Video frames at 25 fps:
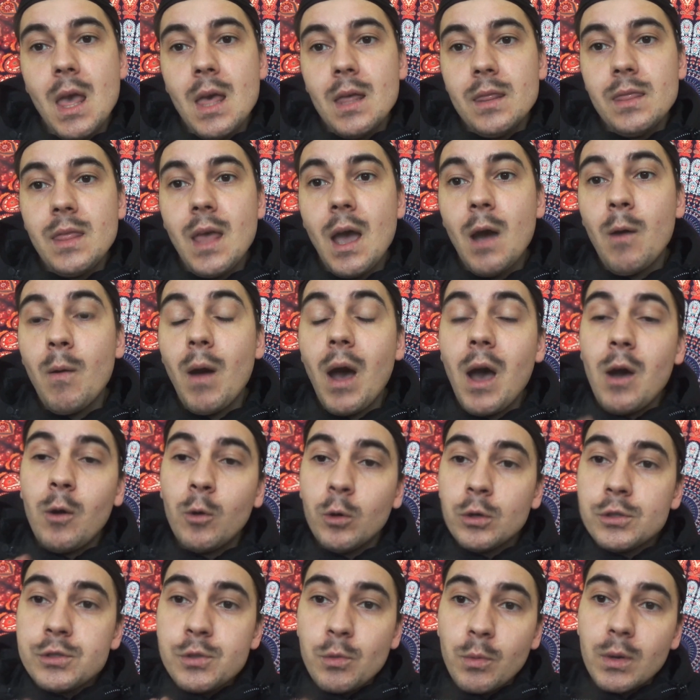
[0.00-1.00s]
Now, I
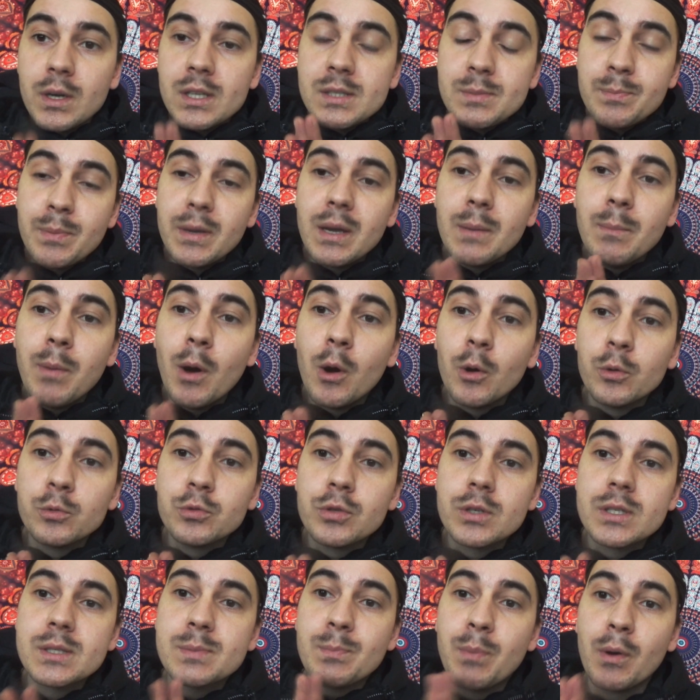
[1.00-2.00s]
also want to speak about
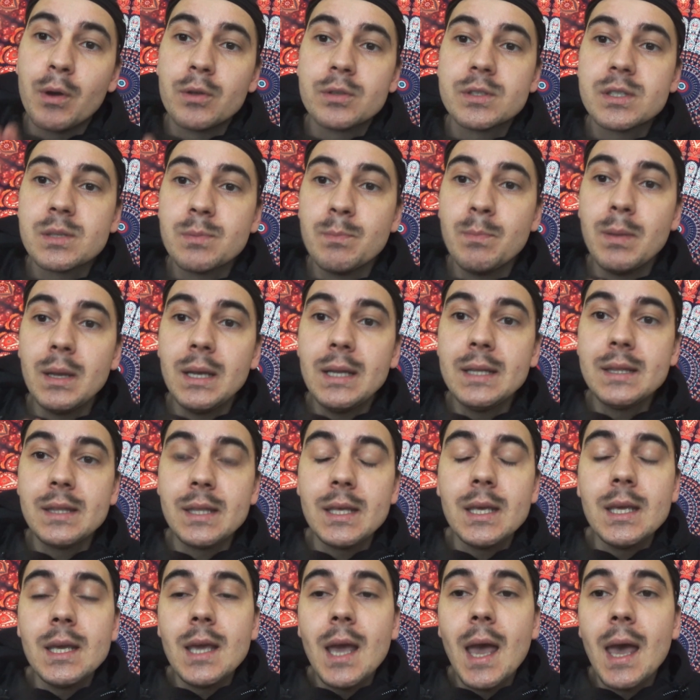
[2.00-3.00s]

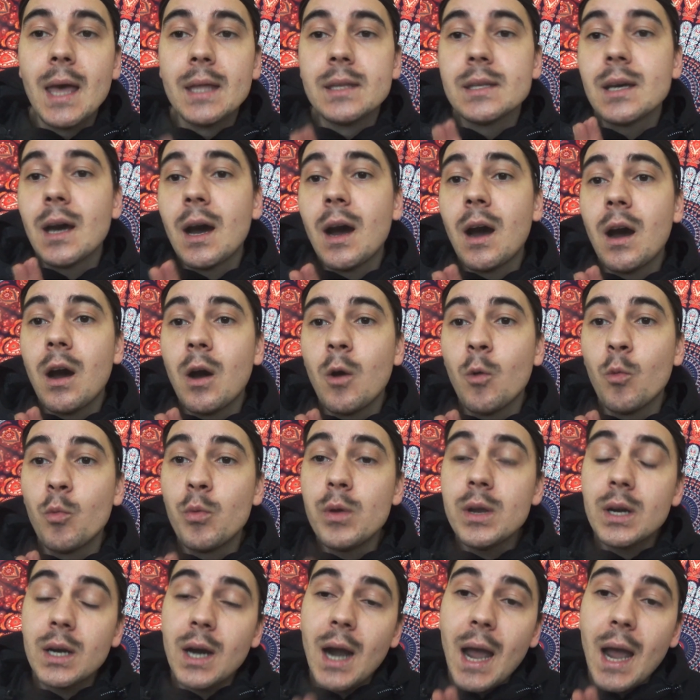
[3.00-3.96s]
responsibility and how we're